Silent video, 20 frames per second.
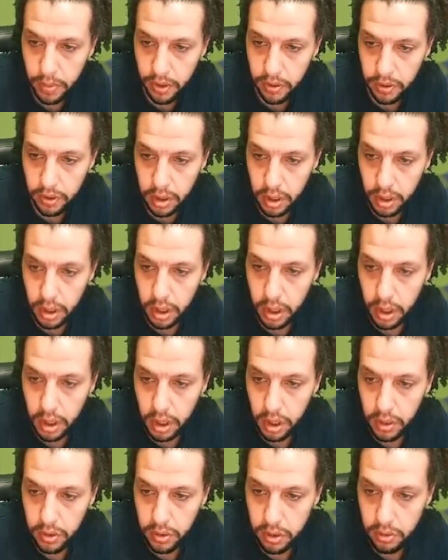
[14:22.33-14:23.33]
But
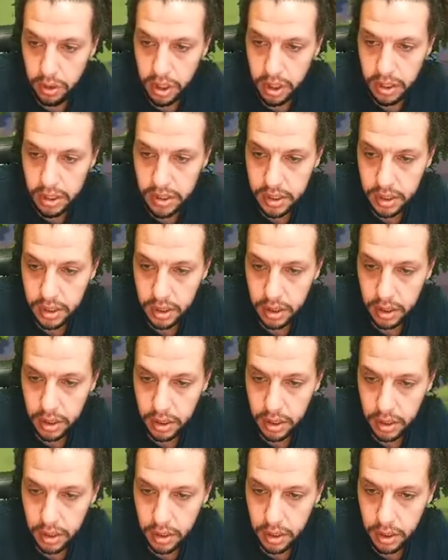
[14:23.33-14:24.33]
there is,
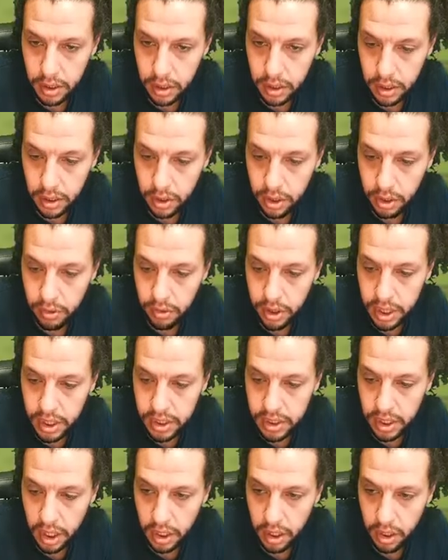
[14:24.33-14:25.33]
there
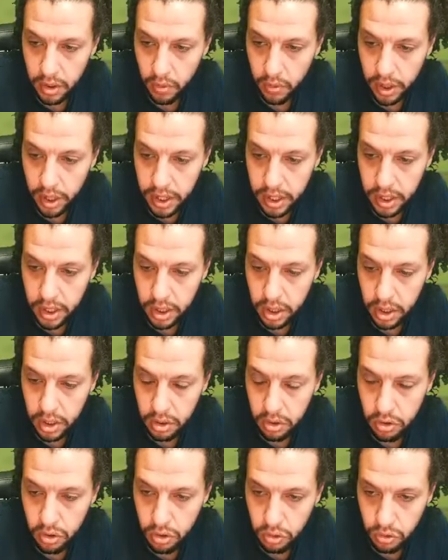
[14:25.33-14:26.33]
is another way
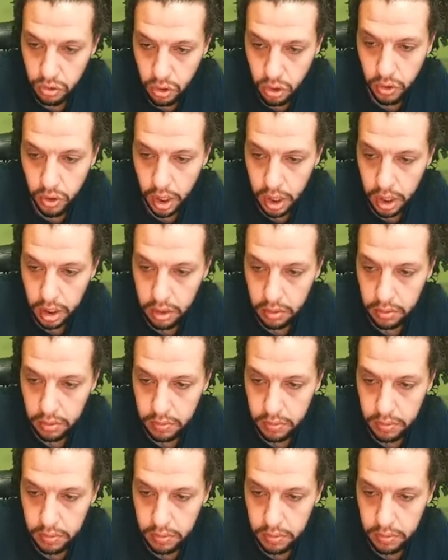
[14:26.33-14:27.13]
you could do it